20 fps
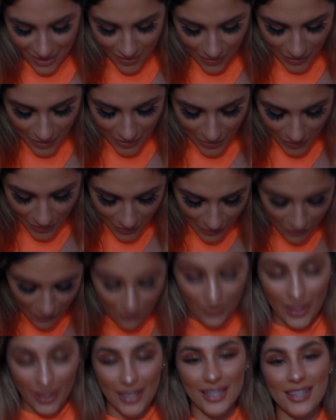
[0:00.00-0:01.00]
Another
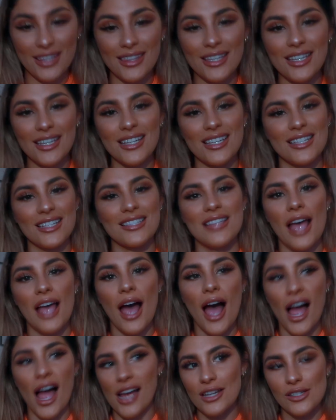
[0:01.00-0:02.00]
funny thing is that
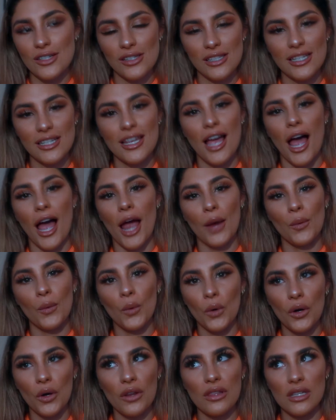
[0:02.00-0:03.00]
actually I
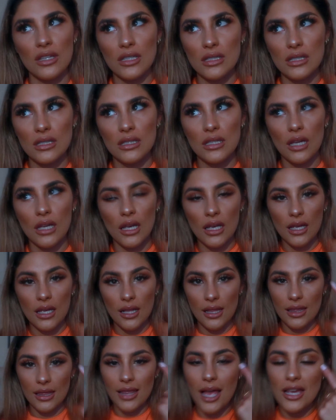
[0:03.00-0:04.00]
wore these
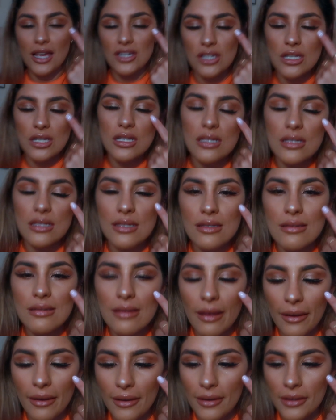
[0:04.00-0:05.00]
lashes
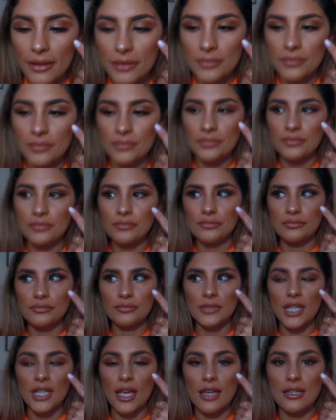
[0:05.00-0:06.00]
like
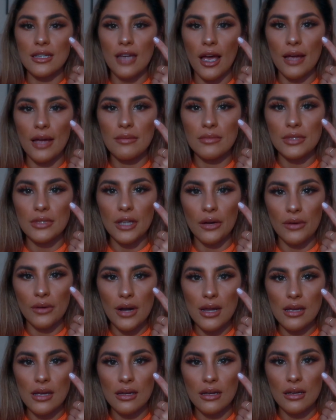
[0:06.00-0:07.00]
10 times
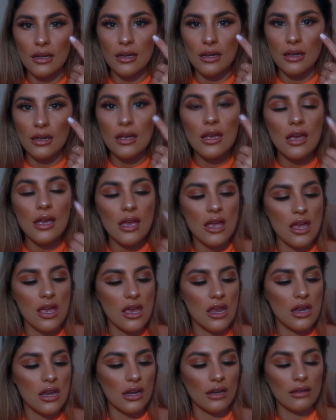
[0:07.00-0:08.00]
already
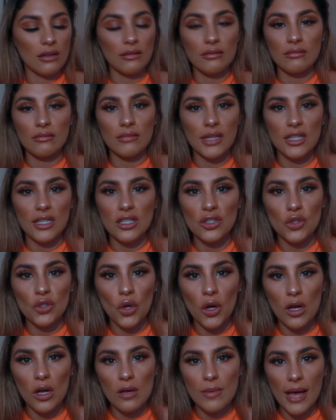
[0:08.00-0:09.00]
and they just
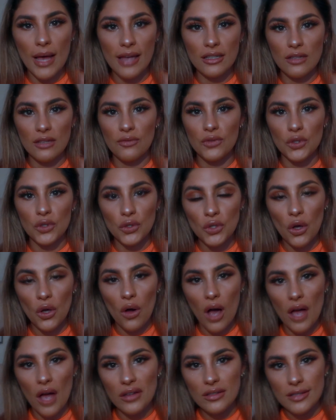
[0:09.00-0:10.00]
don't go bad. If you know
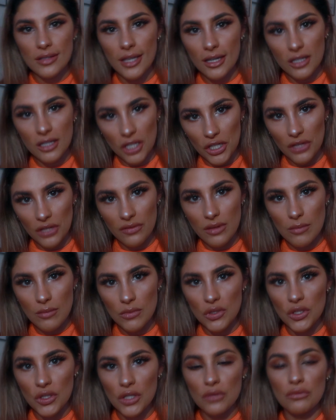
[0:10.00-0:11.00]
how to take care of them,
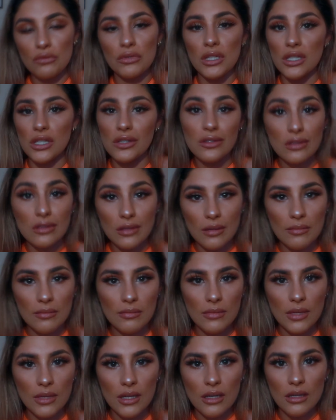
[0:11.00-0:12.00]
you can reuse them,
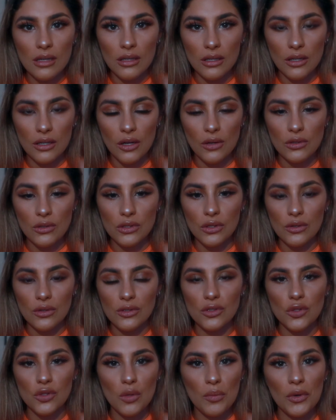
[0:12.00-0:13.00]
you know? So
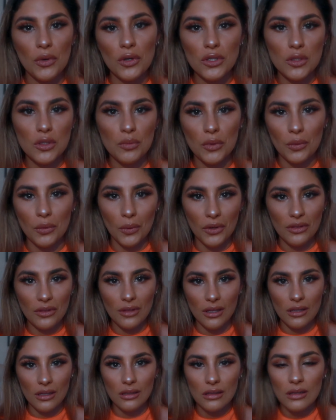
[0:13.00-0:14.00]
super, super worth
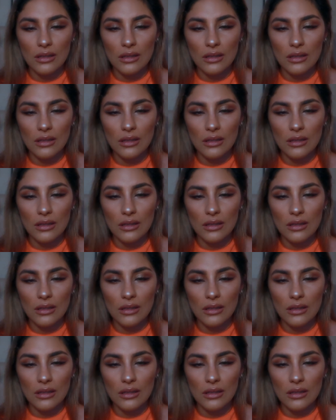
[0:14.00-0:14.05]
it.